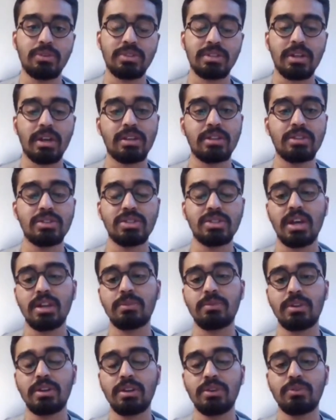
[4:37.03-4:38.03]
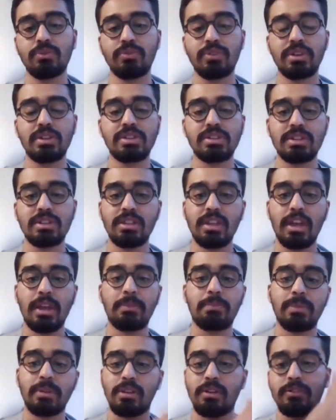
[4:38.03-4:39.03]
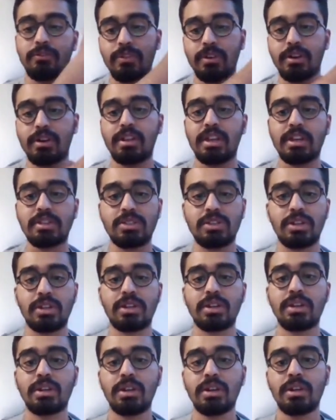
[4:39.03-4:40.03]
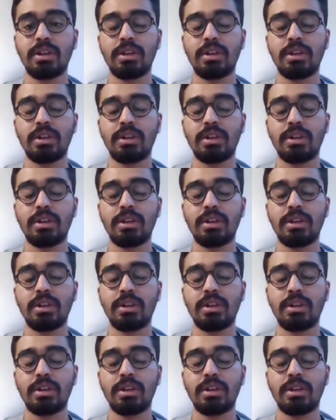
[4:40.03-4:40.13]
You start in January, you finish in the April of uh, next year.